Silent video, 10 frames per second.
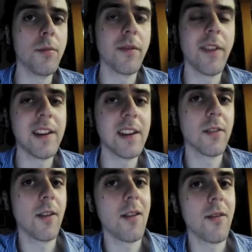bone
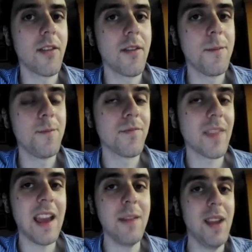preventing growth.
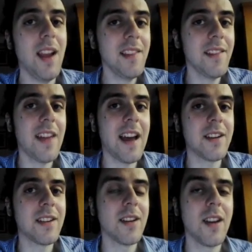And because of
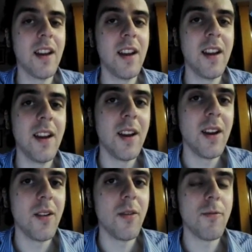that,
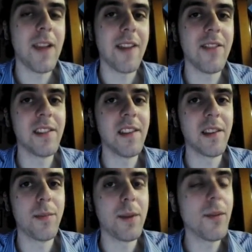we have these
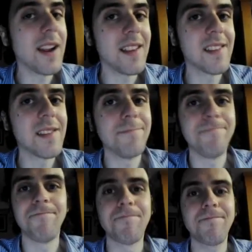nice big brains.
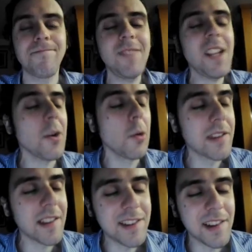Of
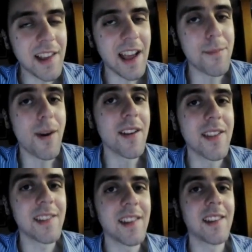course, that's just a
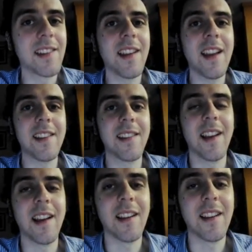hypothesis.
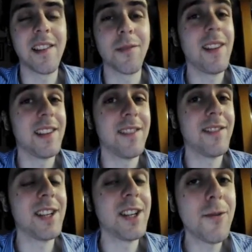It's, uh, it's a
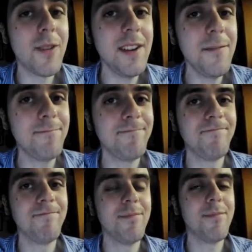relatively new one,
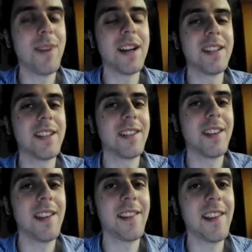but
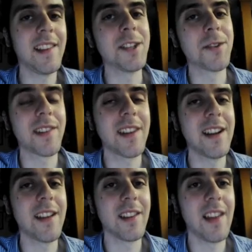it's still
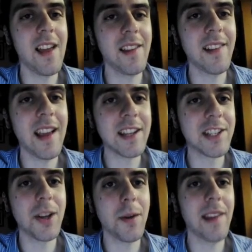interesting nonetheless, and
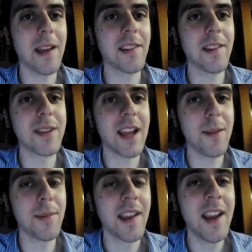it shows how
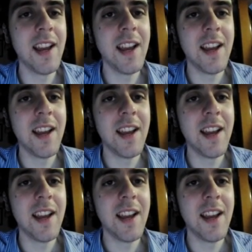sometimes